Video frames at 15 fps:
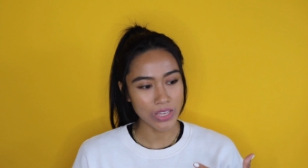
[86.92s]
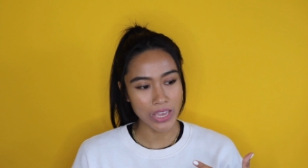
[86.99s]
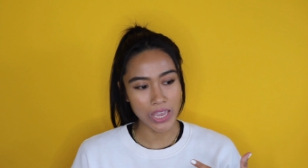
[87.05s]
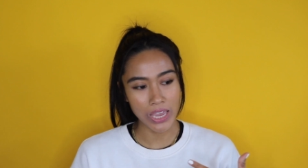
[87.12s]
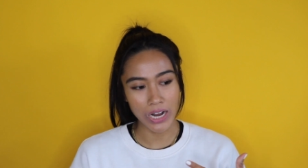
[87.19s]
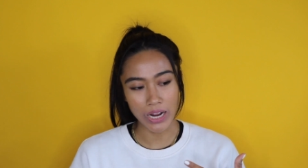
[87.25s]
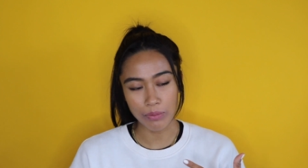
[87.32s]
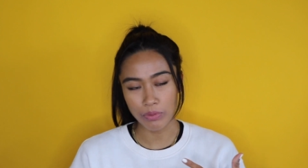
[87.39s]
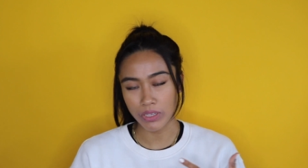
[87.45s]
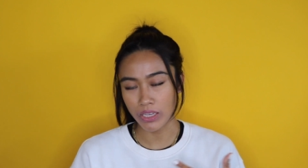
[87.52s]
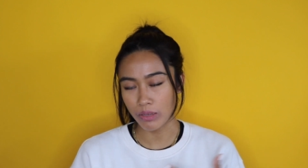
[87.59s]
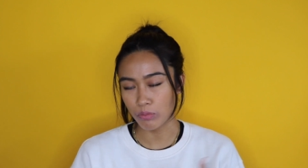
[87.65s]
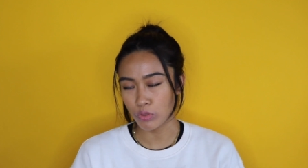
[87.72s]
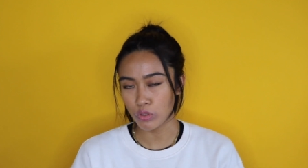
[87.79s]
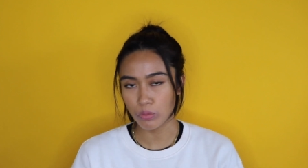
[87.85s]
And I
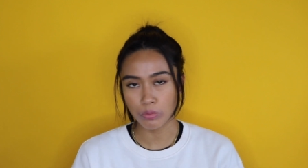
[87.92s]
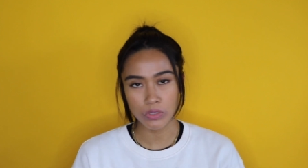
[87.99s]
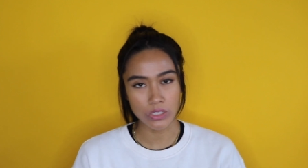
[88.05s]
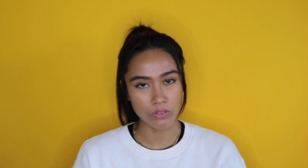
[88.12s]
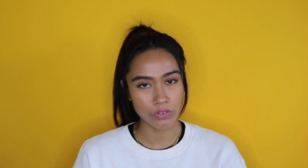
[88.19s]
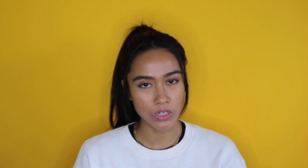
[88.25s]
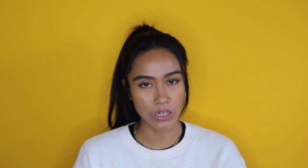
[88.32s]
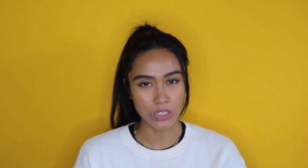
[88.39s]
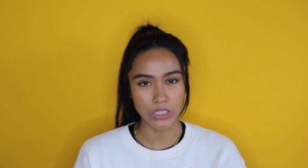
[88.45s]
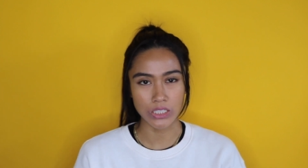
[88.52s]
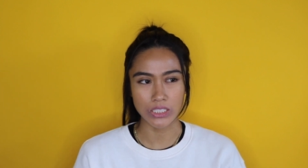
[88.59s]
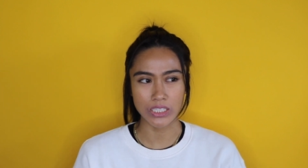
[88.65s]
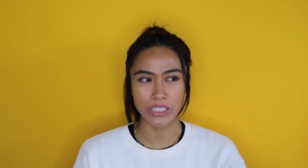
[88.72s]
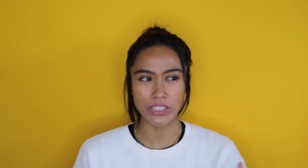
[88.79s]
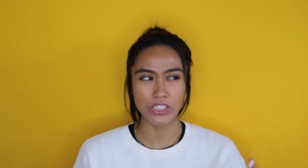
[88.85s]
became super
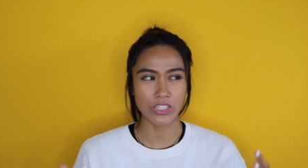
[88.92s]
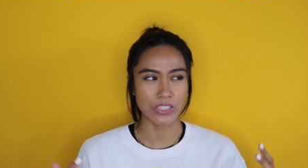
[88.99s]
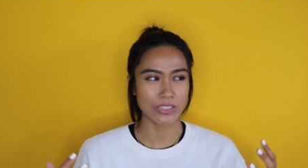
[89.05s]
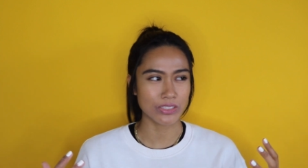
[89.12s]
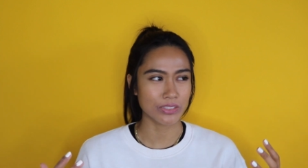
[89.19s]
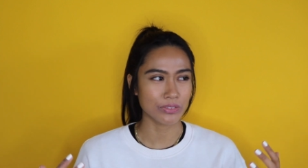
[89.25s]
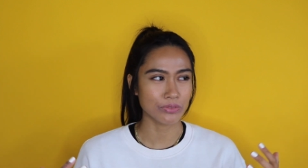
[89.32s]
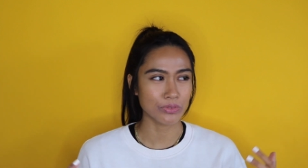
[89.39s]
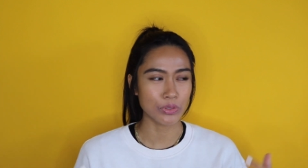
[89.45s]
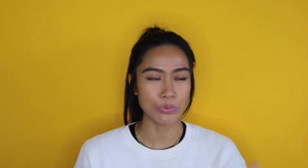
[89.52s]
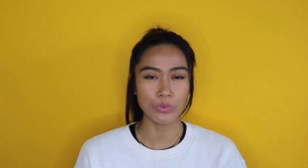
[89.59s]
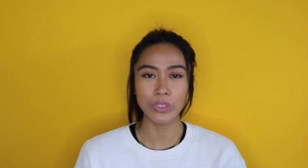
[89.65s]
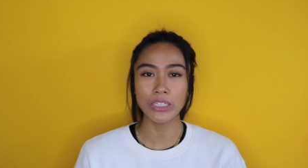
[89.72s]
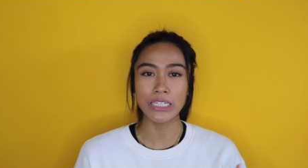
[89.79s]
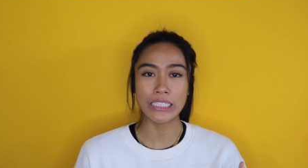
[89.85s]
self-conscious. It's just a
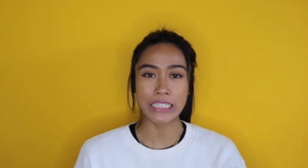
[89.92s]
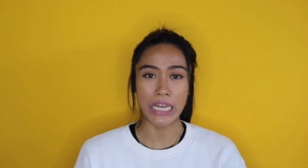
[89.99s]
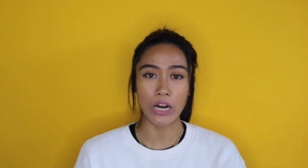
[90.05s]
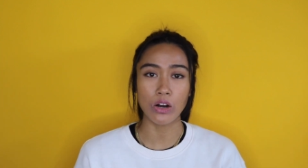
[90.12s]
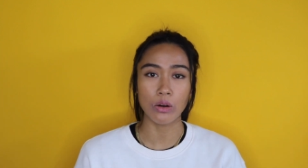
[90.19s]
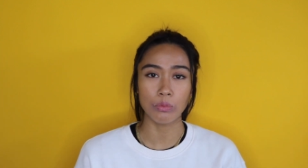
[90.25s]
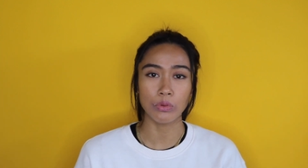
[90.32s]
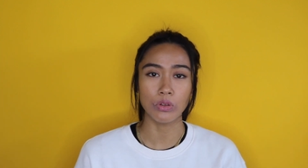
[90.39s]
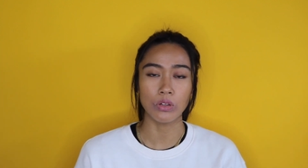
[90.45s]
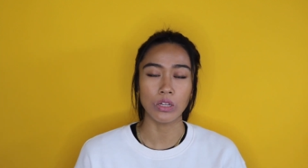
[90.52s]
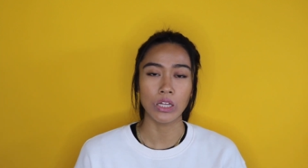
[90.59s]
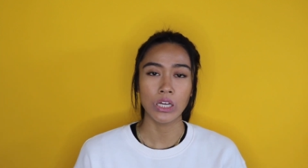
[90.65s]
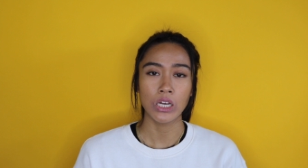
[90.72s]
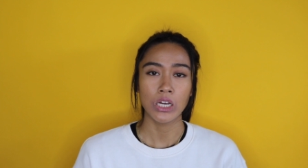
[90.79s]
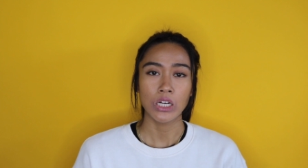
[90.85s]
really
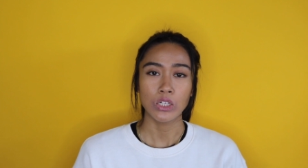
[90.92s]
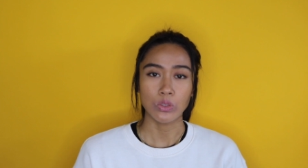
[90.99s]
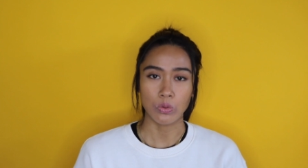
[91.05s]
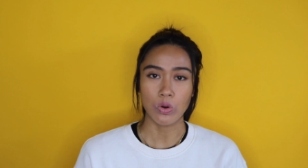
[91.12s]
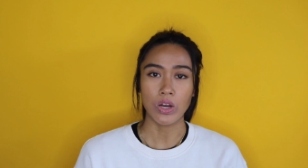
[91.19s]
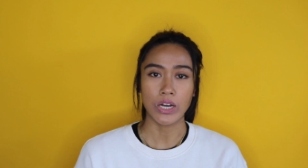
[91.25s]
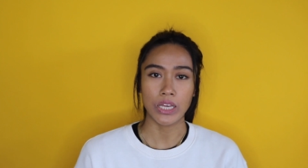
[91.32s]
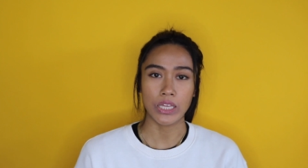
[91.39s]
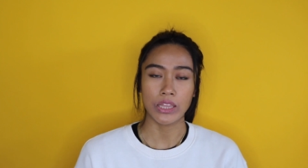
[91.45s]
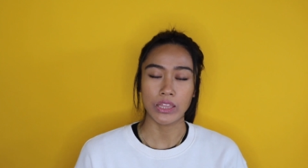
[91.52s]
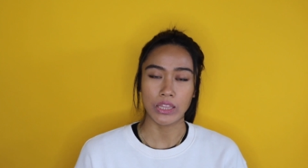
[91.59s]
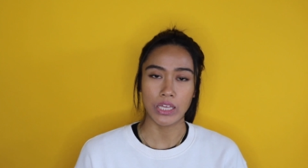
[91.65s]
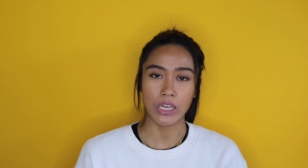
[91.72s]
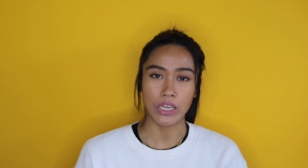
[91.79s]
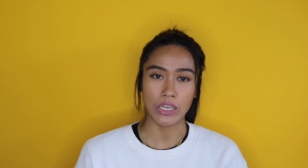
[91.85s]
terrible chronic
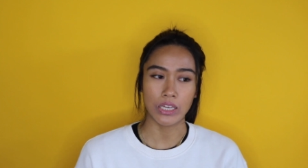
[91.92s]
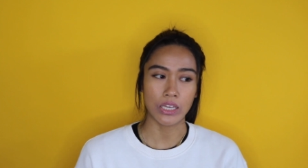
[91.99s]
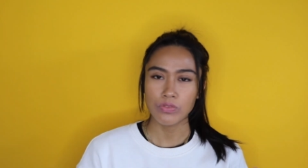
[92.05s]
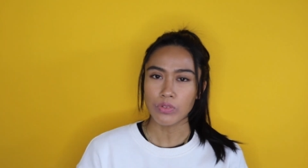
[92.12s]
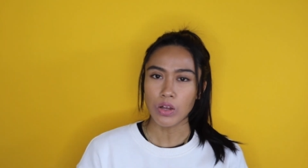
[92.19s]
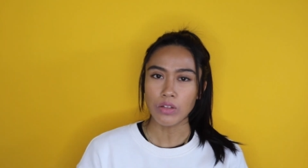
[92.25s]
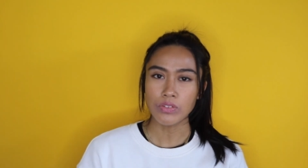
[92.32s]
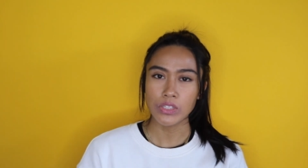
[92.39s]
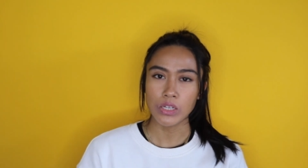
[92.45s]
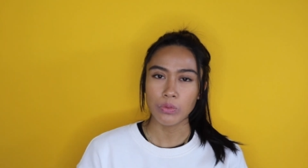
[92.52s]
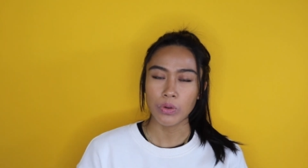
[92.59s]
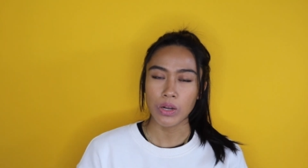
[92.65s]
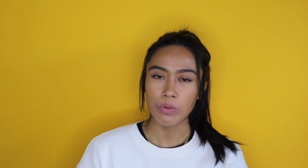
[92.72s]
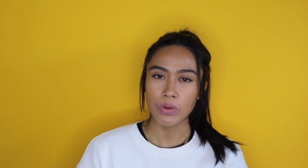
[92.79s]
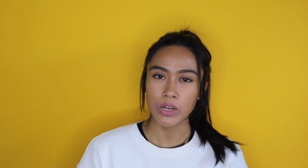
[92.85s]
thing. All of a sudden
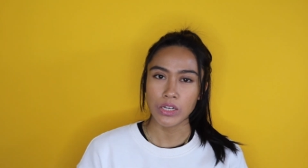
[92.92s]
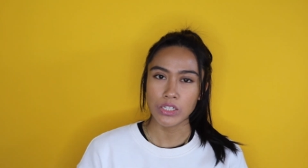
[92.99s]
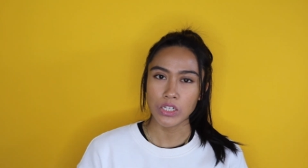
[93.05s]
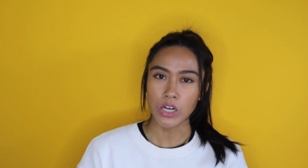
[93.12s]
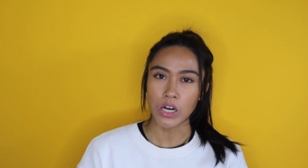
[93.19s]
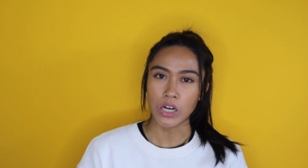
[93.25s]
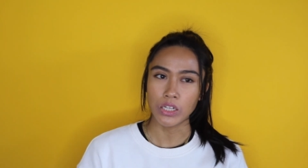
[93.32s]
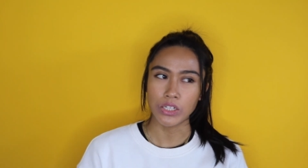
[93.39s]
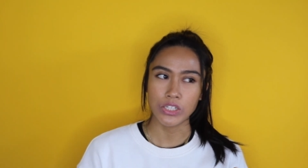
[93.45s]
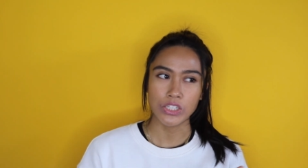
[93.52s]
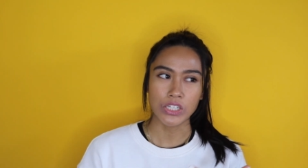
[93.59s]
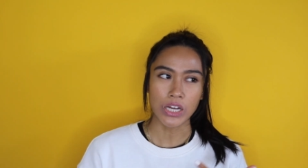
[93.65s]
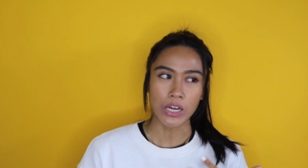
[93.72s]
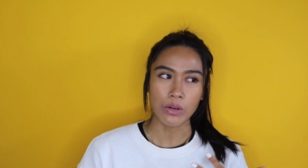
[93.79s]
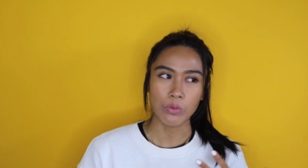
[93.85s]
when I went into
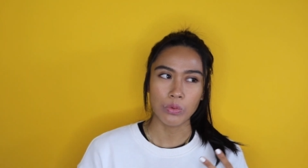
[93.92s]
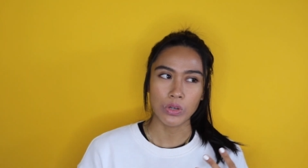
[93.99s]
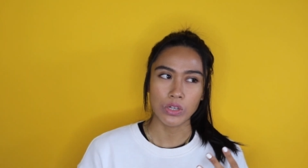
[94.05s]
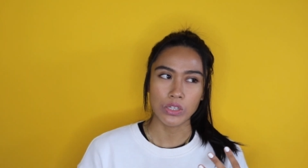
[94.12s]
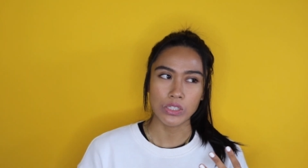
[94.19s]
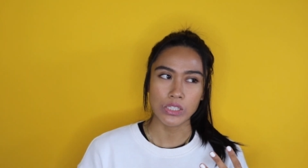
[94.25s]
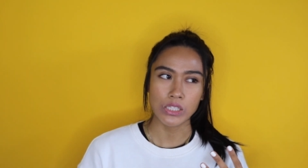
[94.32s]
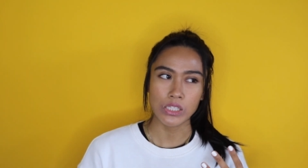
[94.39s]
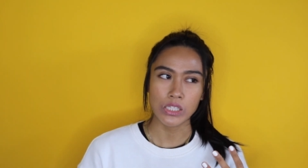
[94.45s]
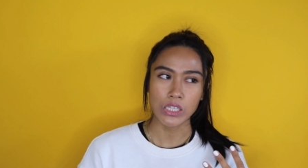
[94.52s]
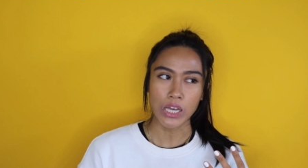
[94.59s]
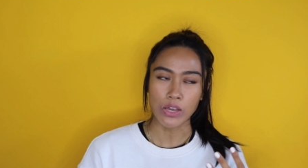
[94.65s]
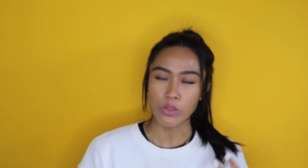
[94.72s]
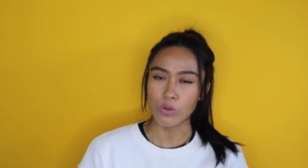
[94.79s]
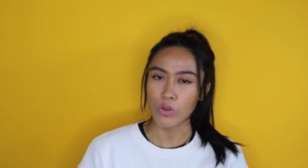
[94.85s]
college, I was
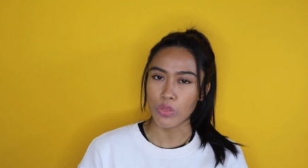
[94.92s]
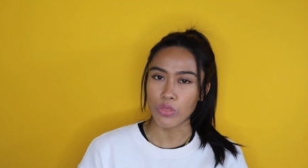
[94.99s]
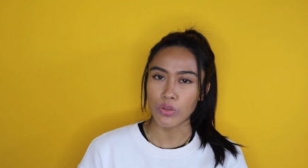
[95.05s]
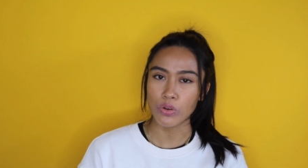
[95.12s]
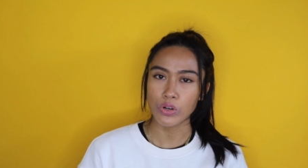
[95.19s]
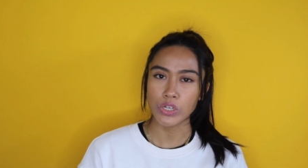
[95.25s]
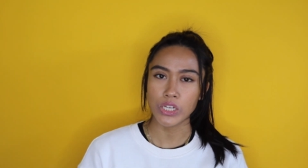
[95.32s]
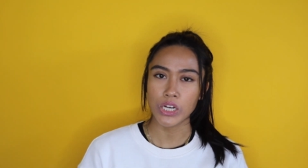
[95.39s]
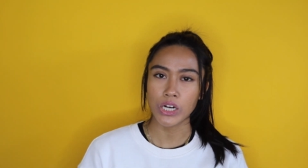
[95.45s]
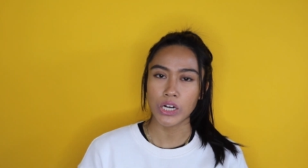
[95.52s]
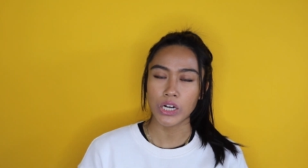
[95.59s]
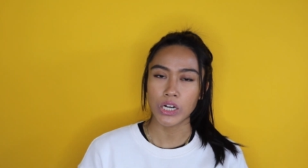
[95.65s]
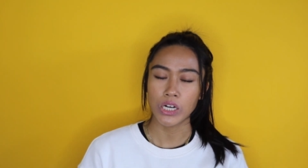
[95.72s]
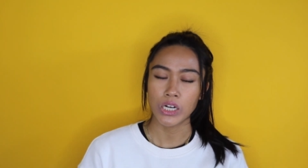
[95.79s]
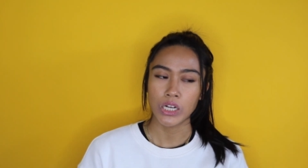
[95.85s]
either a third
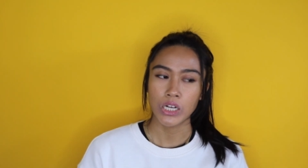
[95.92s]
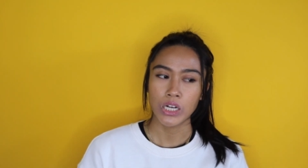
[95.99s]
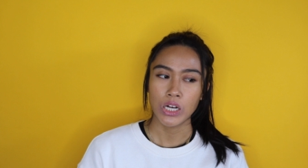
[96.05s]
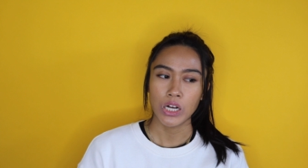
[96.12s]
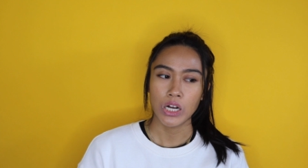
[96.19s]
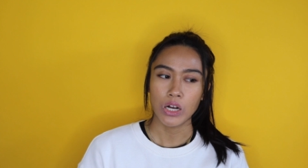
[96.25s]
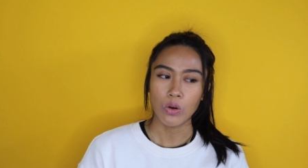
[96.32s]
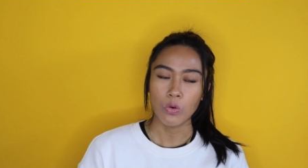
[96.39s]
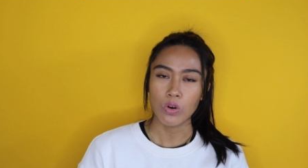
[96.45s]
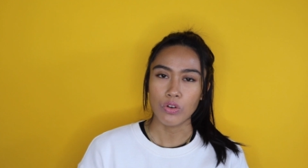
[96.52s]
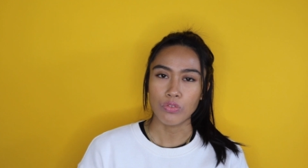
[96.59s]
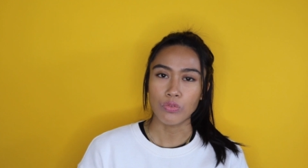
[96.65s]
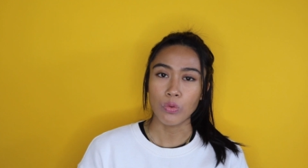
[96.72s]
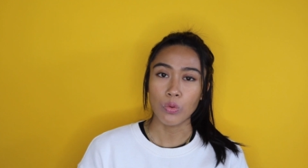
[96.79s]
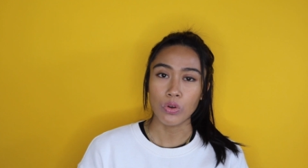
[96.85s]
year or a
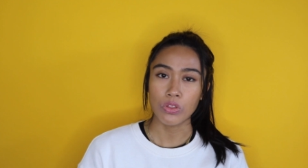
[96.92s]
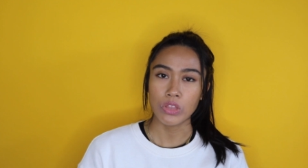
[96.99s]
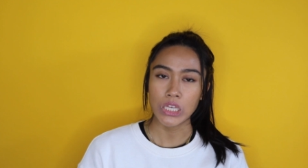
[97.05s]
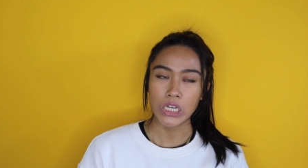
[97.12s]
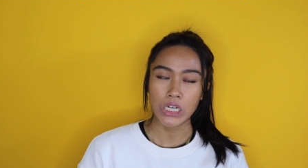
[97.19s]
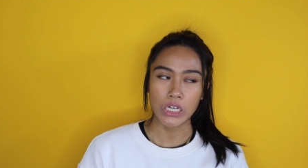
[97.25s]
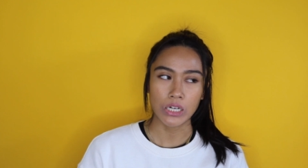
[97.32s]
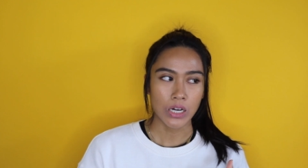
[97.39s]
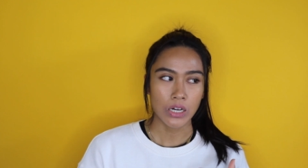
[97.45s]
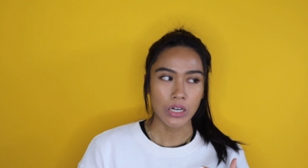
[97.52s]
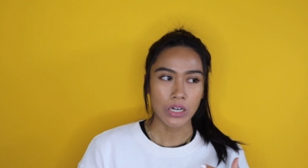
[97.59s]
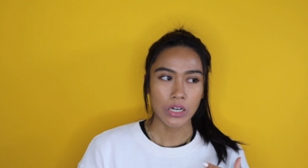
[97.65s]
fourth year.